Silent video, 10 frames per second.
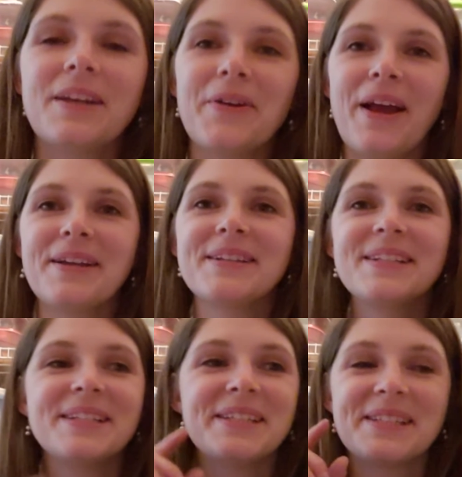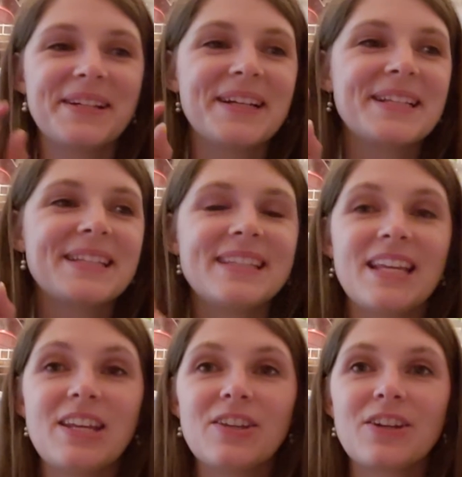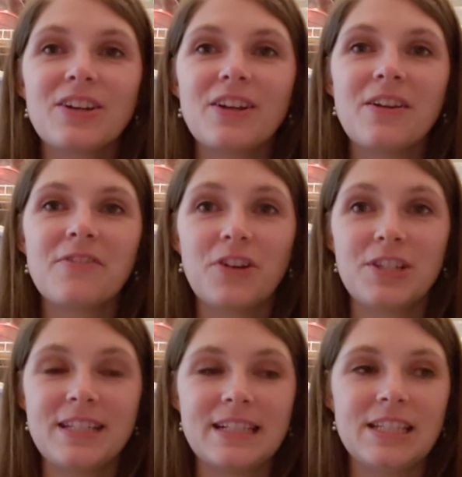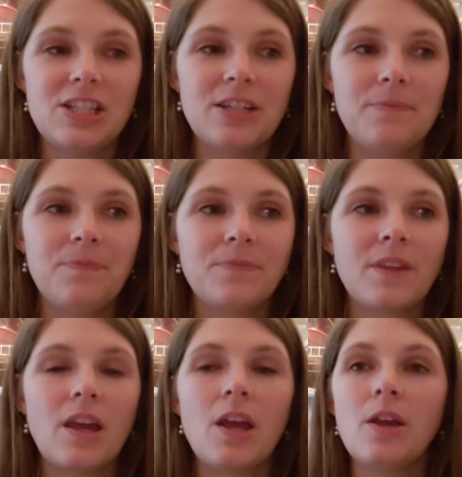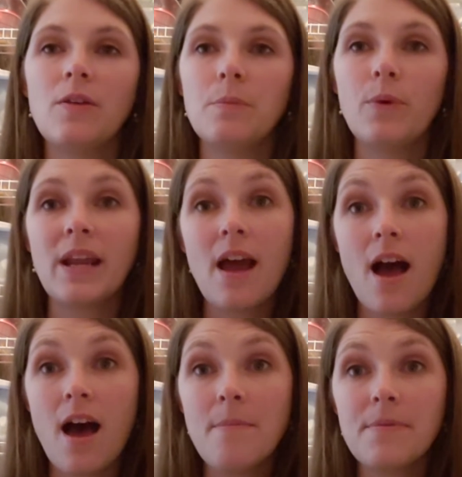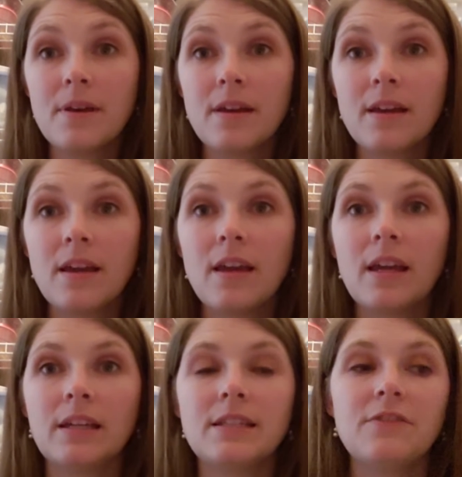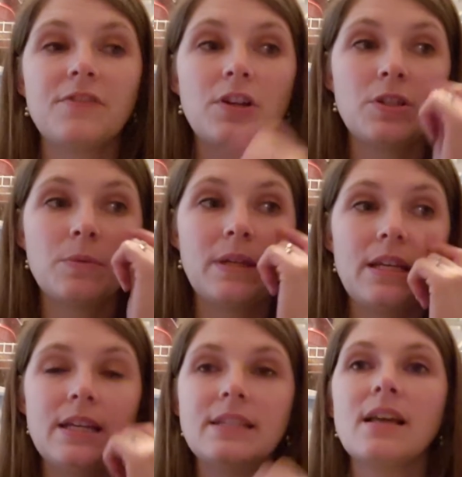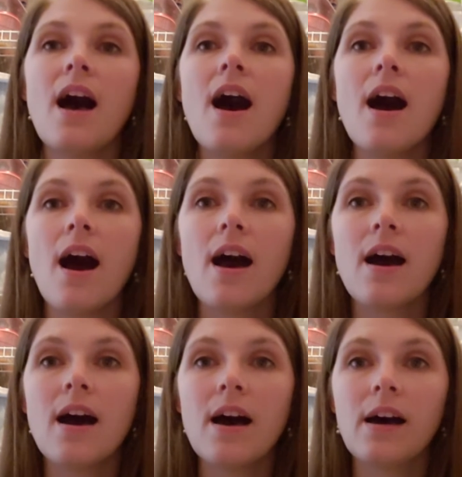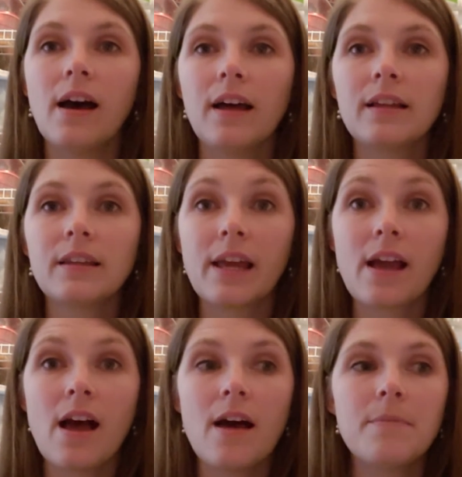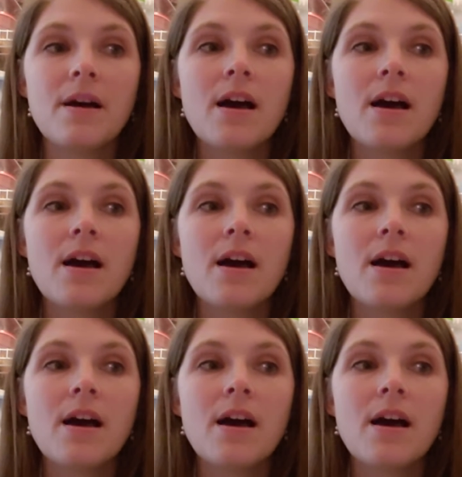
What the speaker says: Okay, sorry. Singular first declension. Point up, because the first one is like up.